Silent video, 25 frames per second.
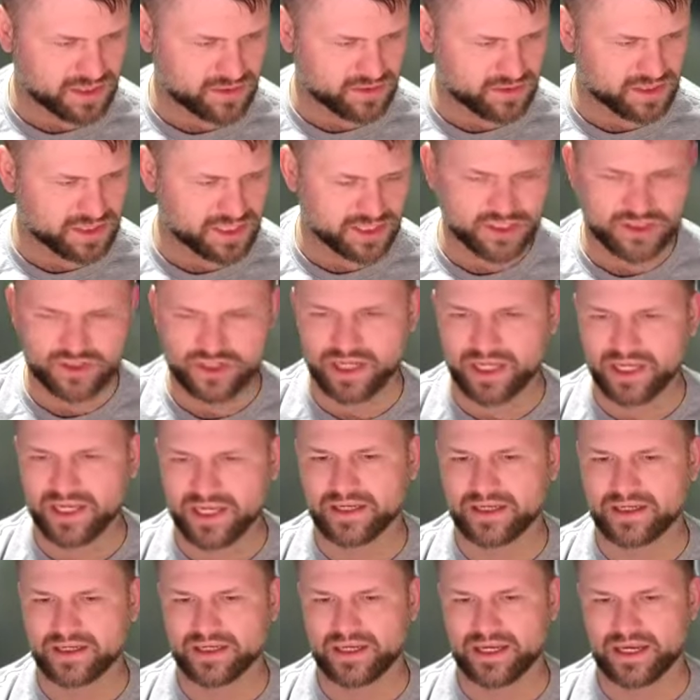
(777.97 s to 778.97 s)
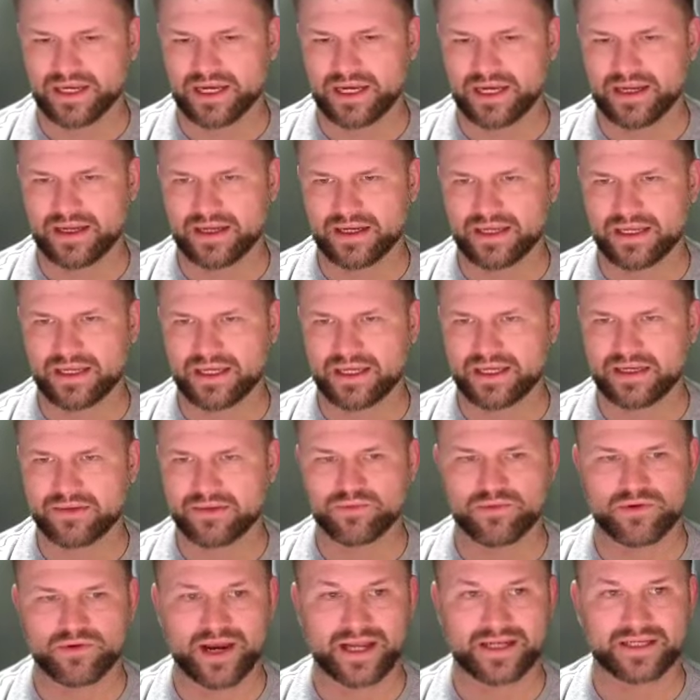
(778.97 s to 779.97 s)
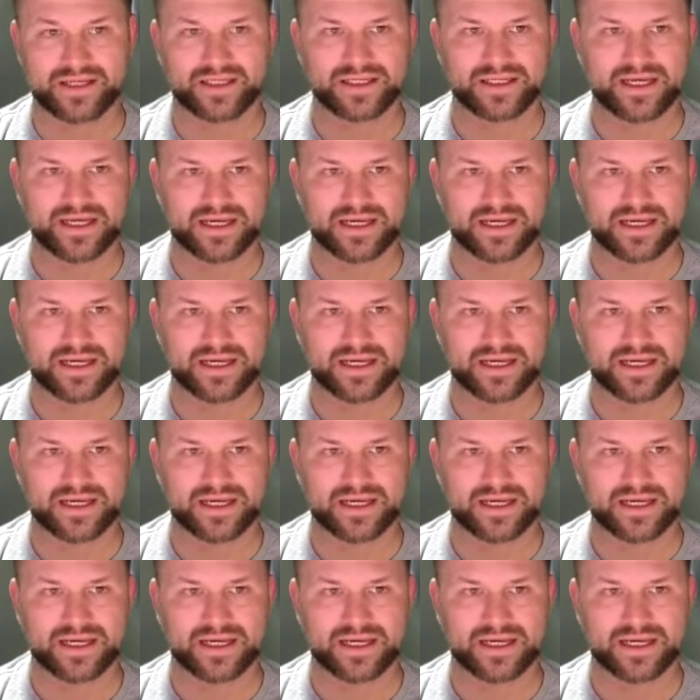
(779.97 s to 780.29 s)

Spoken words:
It was an Australian branded